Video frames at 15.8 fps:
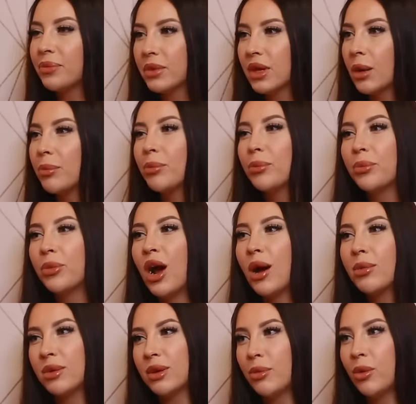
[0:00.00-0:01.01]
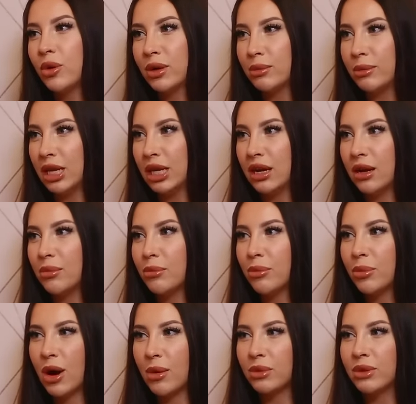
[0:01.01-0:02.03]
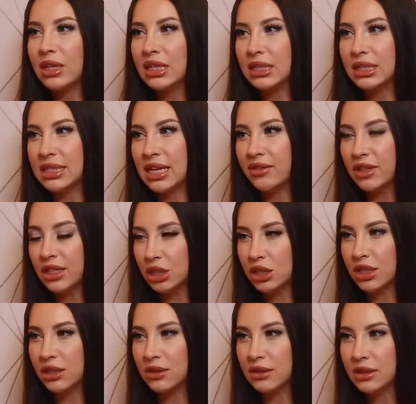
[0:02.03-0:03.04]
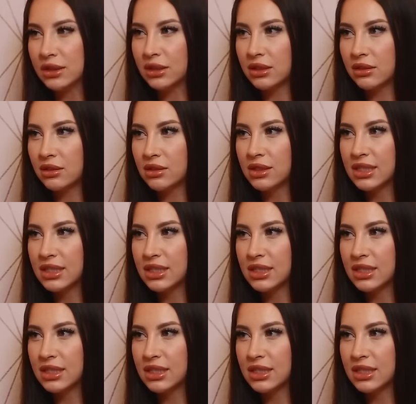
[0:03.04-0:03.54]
specifics. Probably porn medium, probably like seven inches. Okay.